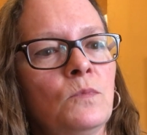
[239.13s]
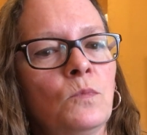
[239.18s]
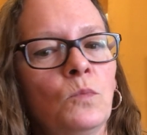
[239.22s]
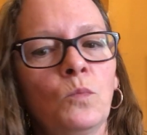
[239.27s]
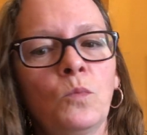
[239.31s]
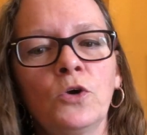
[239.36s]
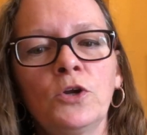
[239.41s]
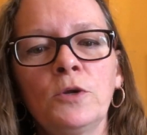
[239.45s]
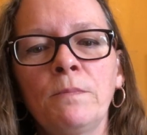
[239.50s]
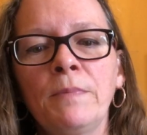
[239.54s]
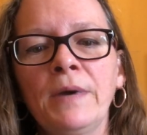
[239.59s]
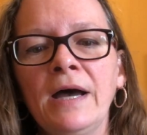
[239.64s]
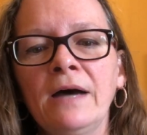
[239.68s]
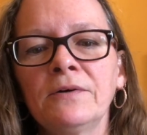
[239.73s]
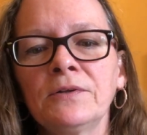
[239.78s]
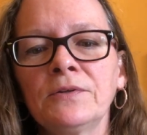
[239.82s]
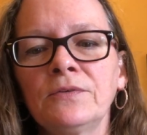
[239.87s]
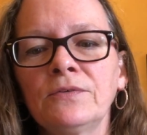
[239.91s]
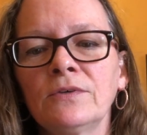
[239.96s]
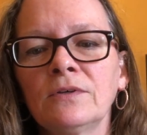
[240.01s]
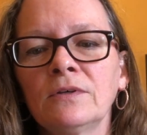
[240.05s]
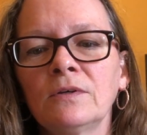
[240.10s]
what
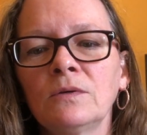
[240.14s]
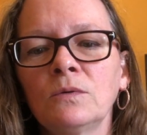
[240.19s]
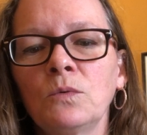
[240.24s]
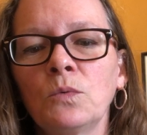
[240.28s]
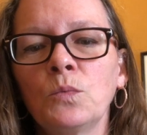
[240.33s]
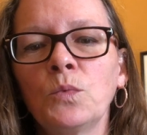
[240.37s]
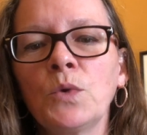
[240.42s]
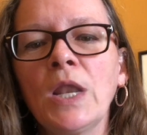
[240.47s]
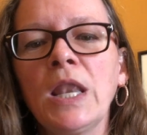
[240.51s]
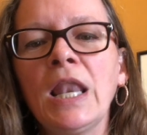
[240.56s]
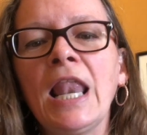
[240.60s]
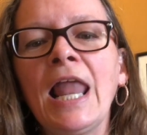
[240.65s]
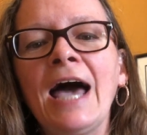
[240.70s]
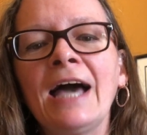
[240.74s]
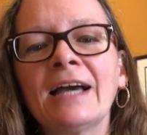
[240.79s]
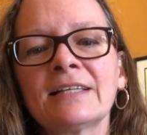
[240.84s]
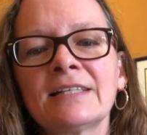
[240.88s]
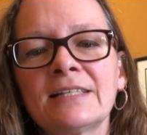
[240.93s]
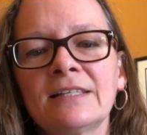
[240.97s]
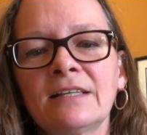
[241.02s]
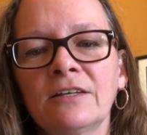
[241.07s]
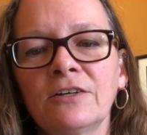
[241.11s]
about
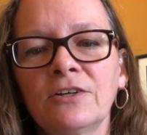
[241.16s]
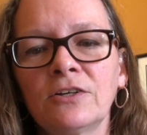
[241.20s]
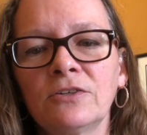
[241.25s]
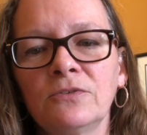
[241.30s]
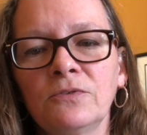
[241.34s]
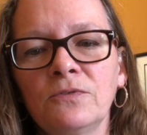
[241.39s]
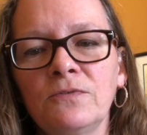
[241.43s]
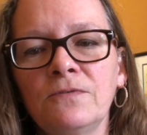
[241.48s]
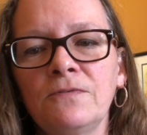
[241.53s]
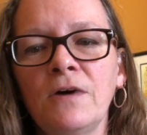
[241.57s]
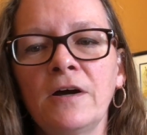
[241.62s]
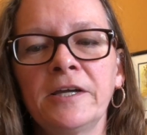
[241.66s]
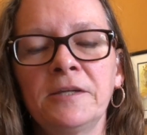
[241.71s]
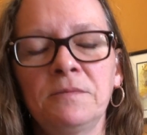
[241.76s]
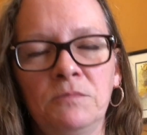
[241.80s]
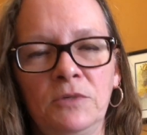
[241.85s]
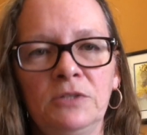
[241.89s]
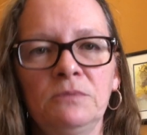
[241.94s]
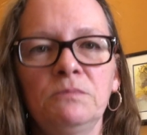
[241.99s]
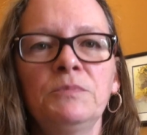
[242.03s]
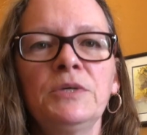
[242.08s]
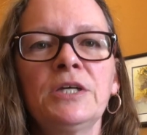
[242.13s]
relaxing confinement?